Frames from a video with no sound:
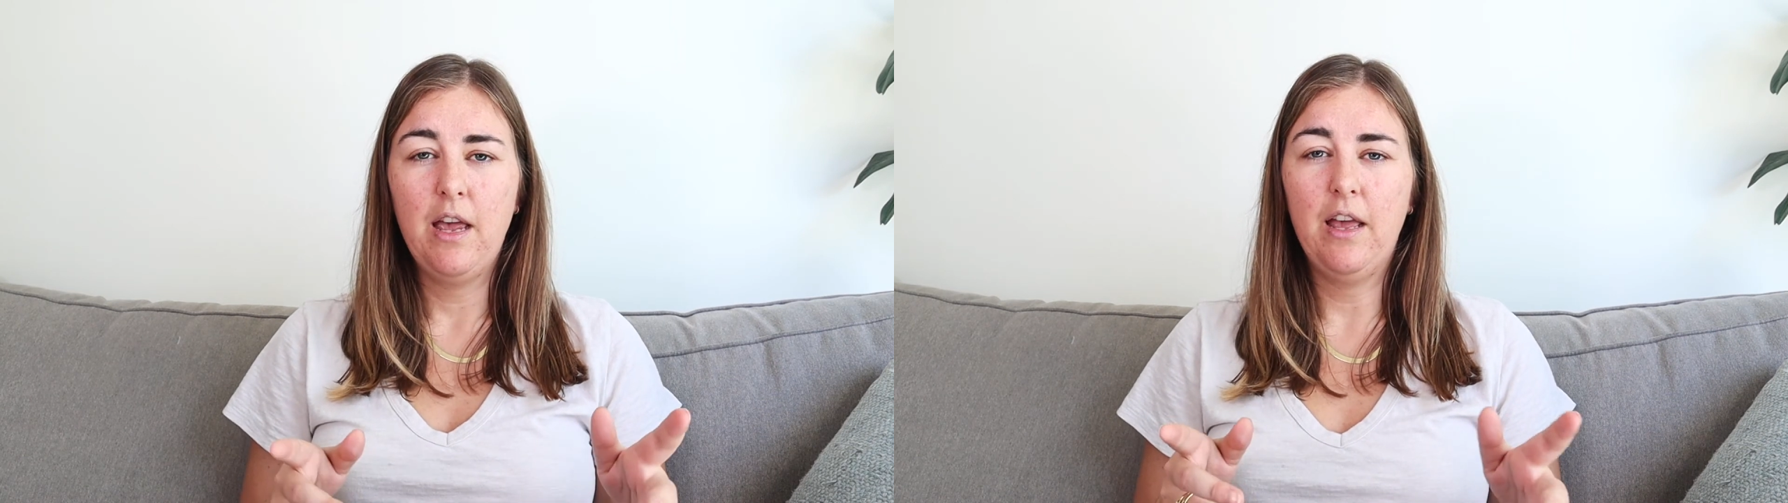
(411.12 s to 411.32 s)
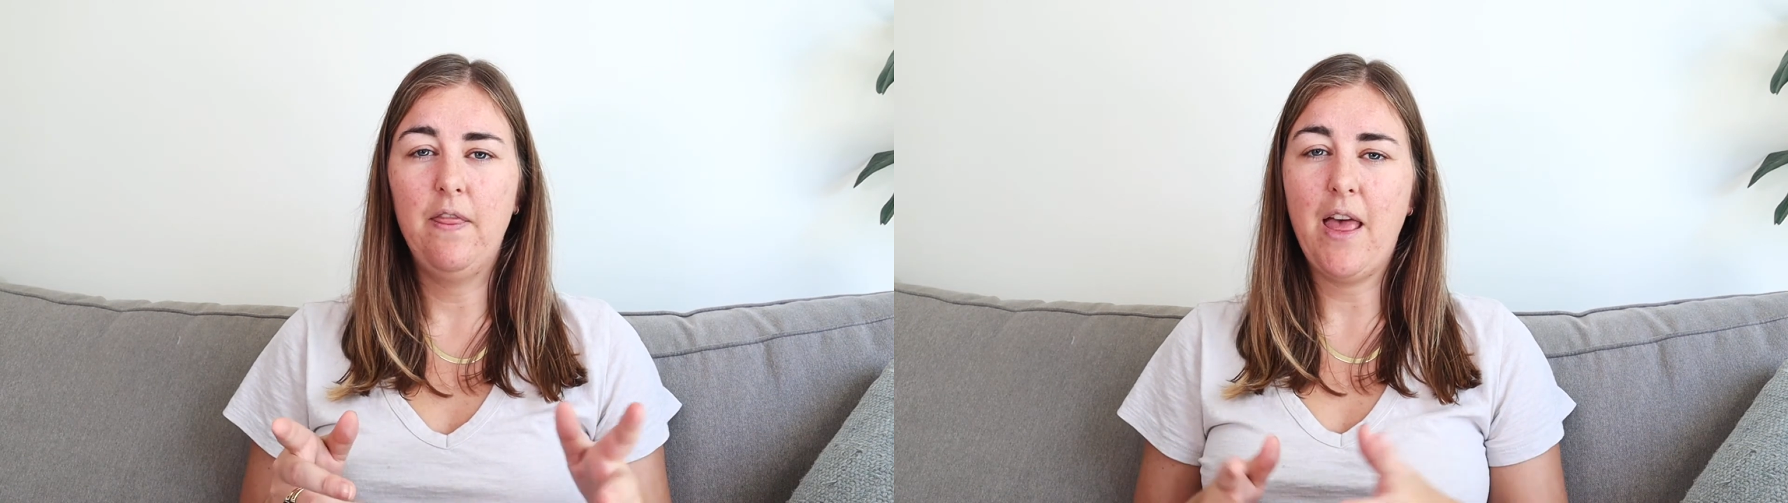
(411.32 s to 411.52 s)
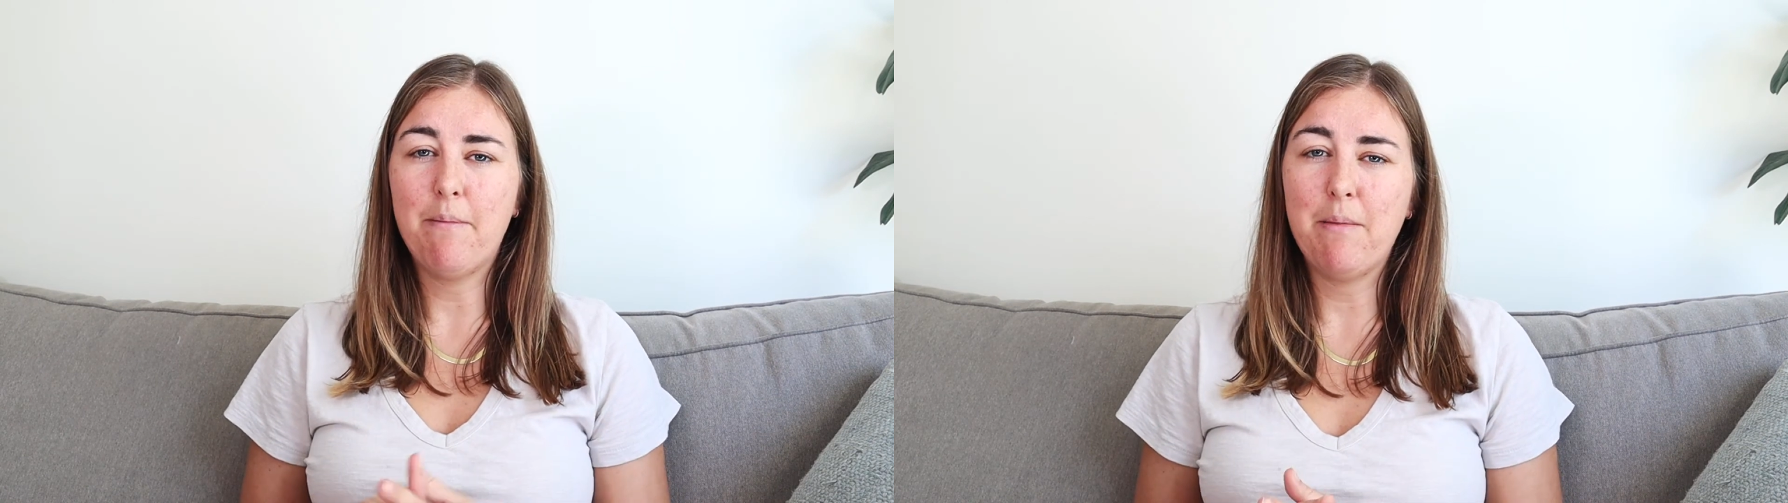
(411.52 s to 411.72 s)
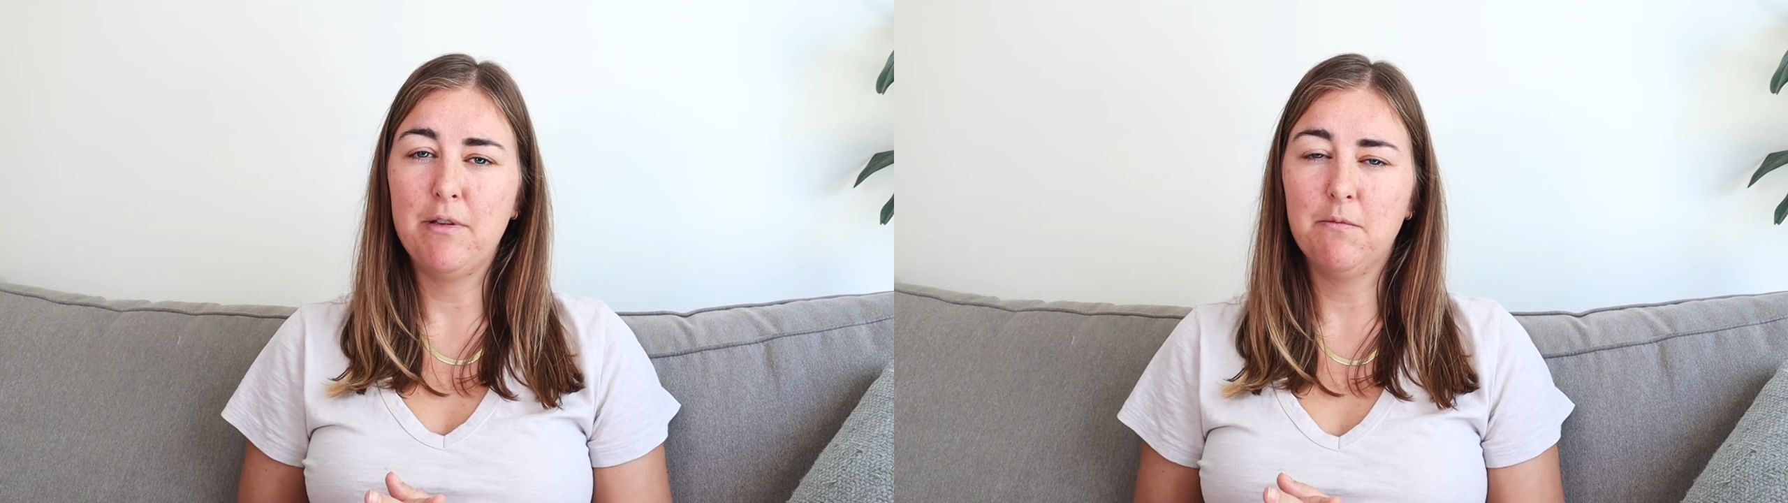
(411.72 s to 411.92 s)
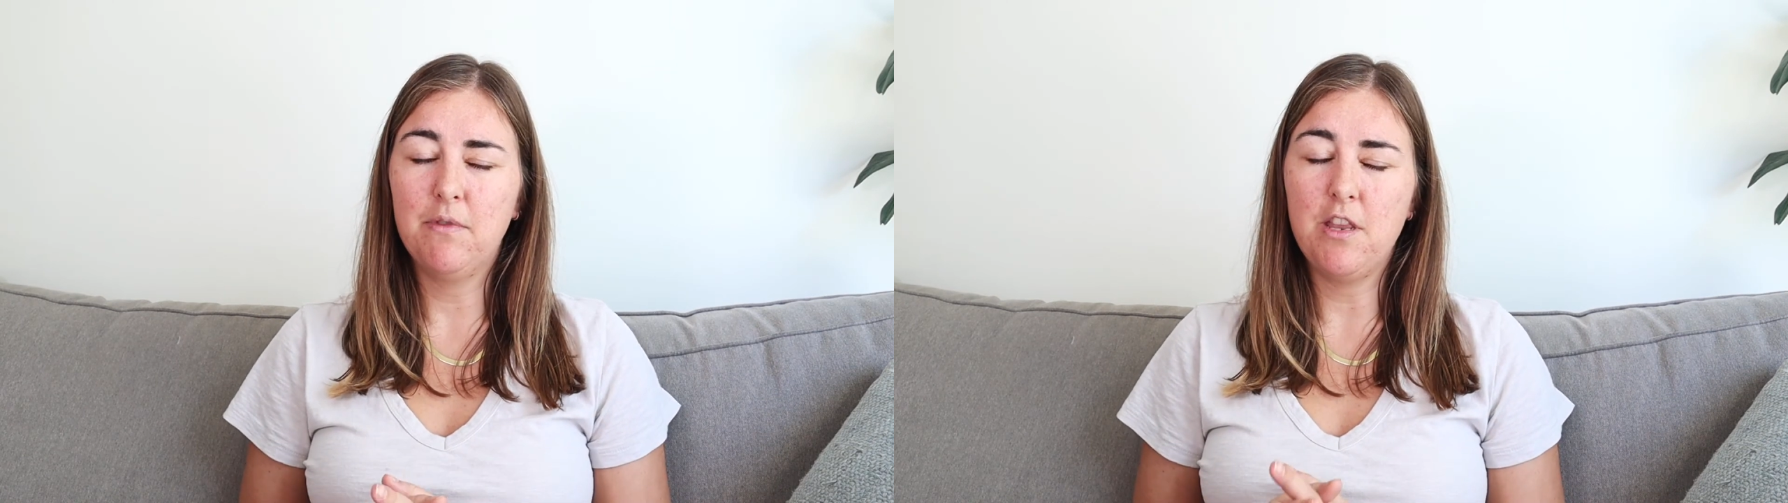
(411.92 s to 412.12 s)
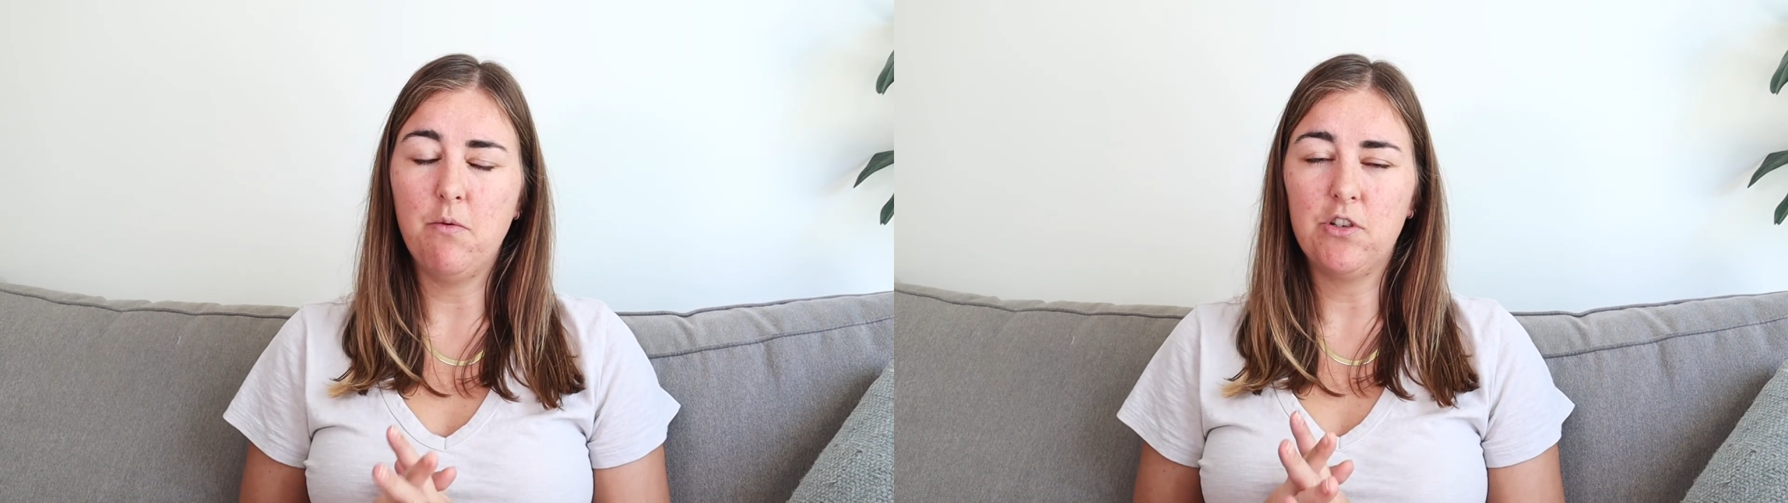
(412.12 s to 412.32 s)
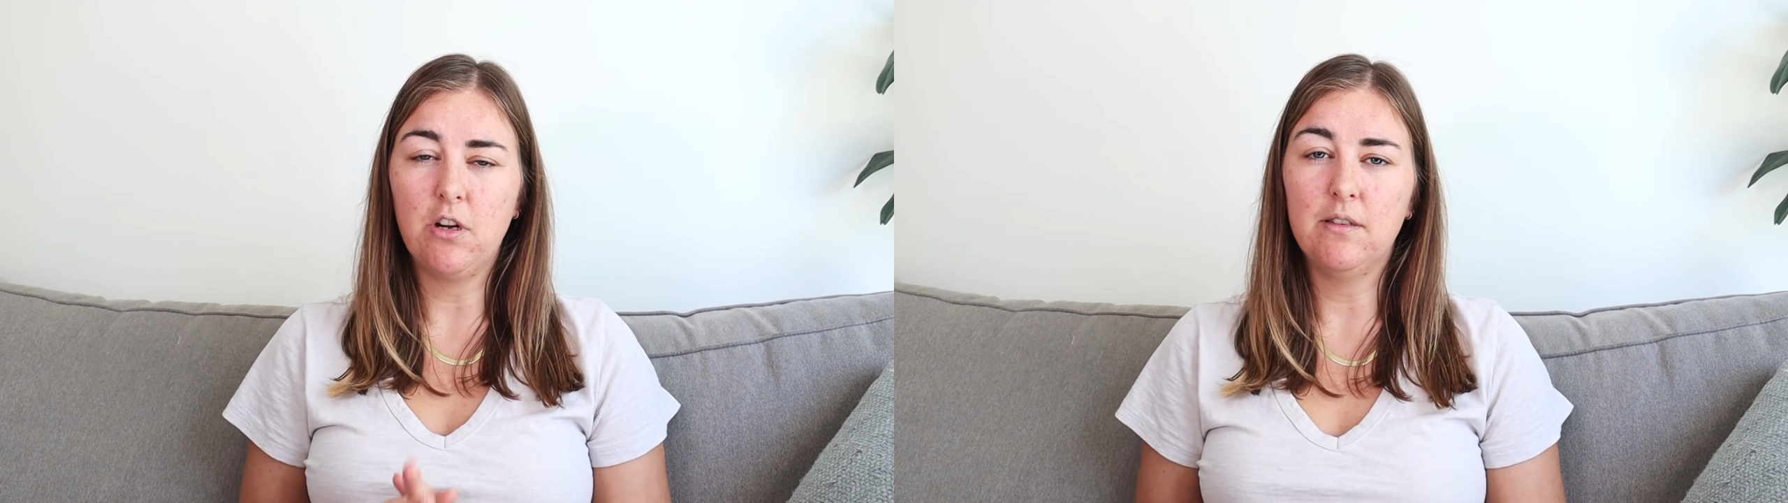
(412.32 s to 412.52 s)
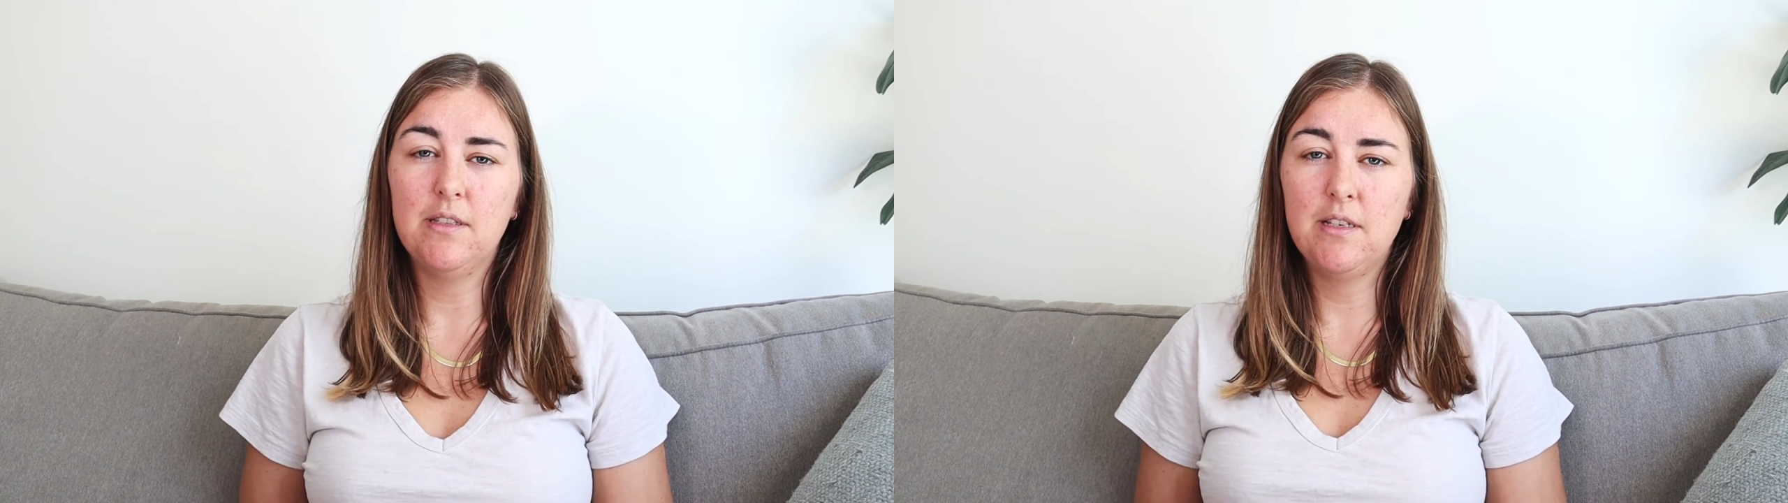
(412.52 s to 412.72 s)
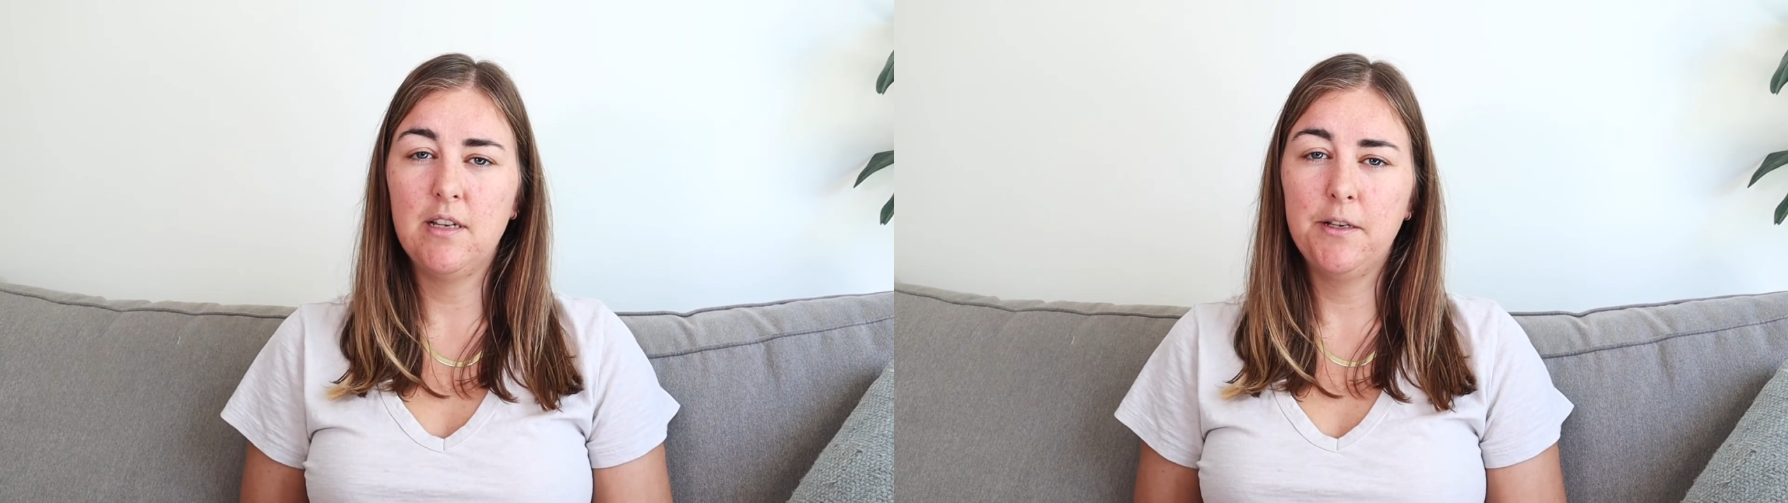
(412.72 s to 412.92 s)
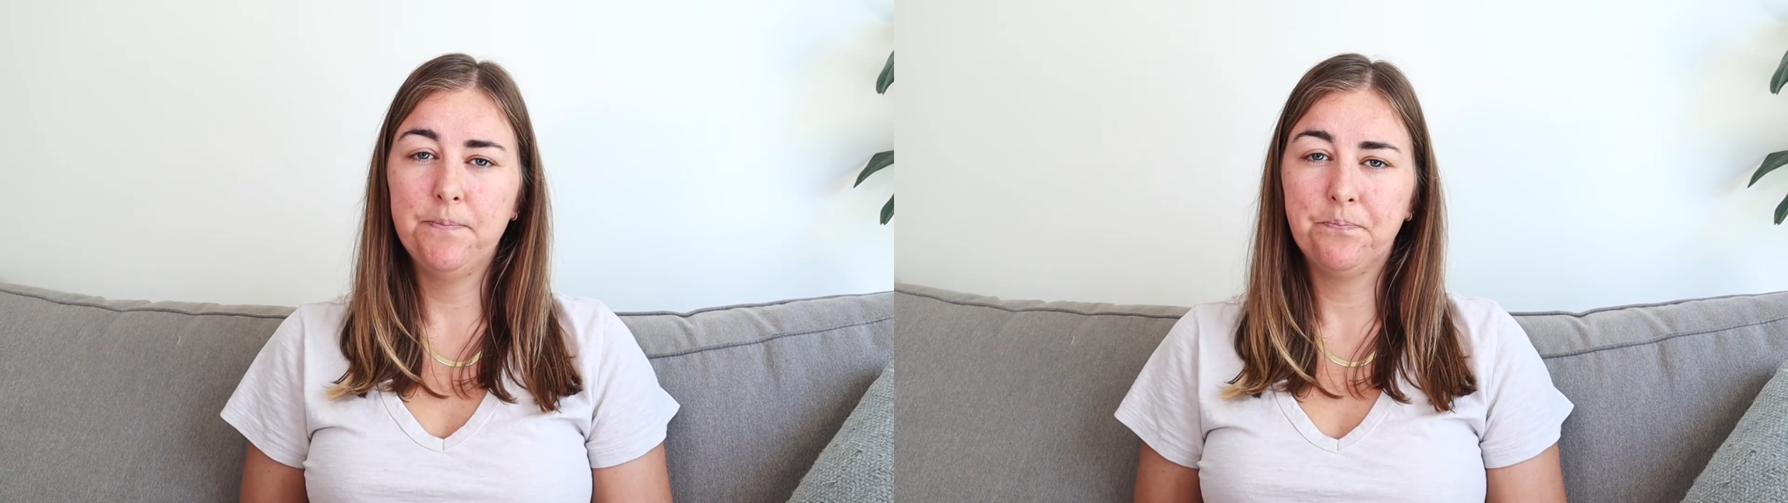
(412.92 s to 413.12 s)
and that might be something you want to
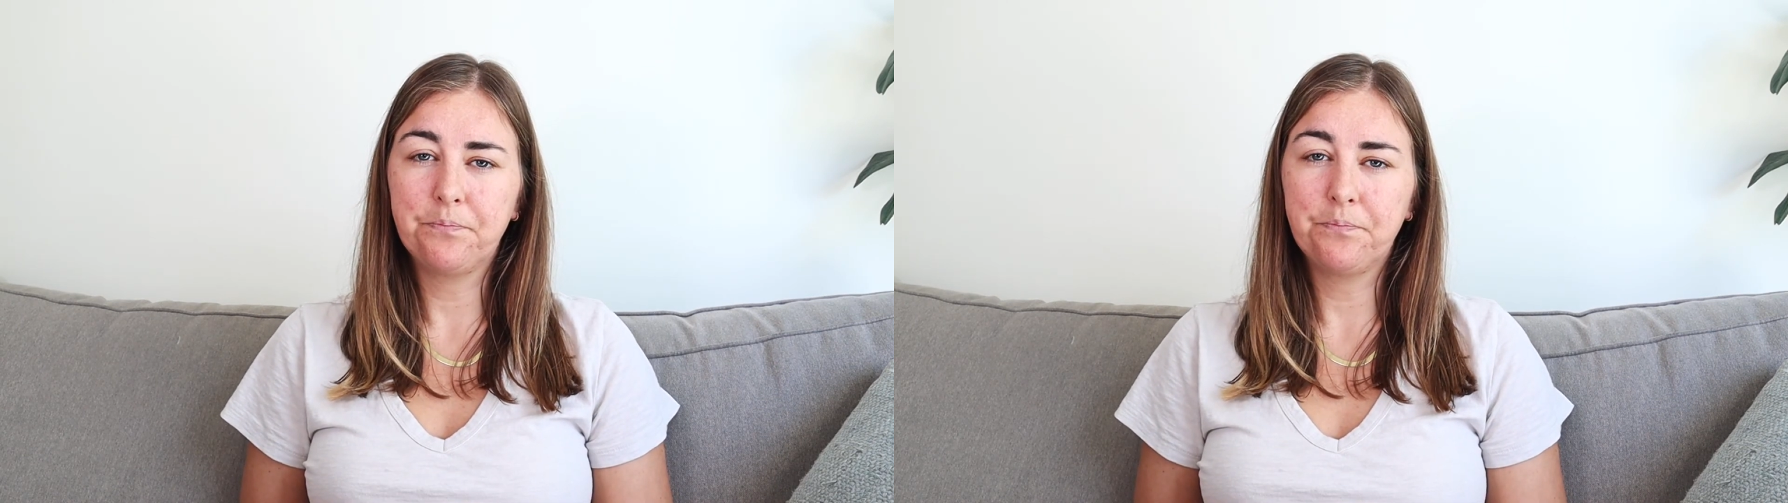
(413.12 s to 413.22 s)
consider.